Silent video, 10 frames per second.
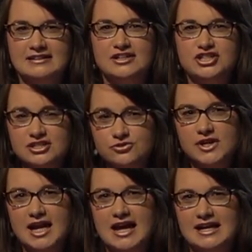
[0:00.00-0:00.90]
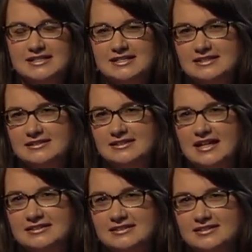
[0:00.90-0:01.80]
And I just realized
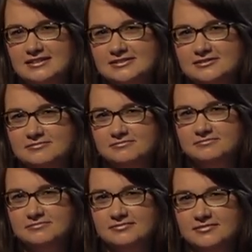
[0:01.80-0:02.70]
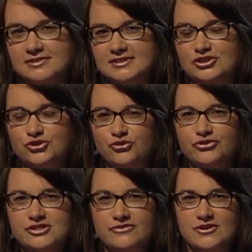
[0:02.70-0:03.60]
that the
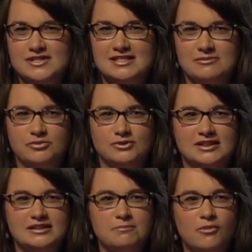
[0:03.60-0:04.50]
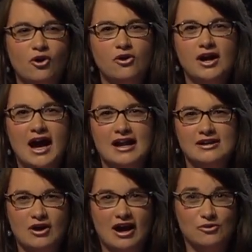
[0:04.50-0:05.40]
truth is very simple, that the more
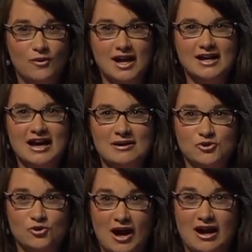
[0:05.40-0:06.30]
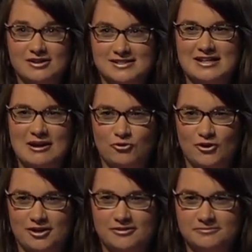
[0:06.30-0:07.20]
unwelcome you are
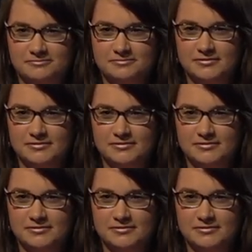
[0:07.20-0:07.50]
somewhere,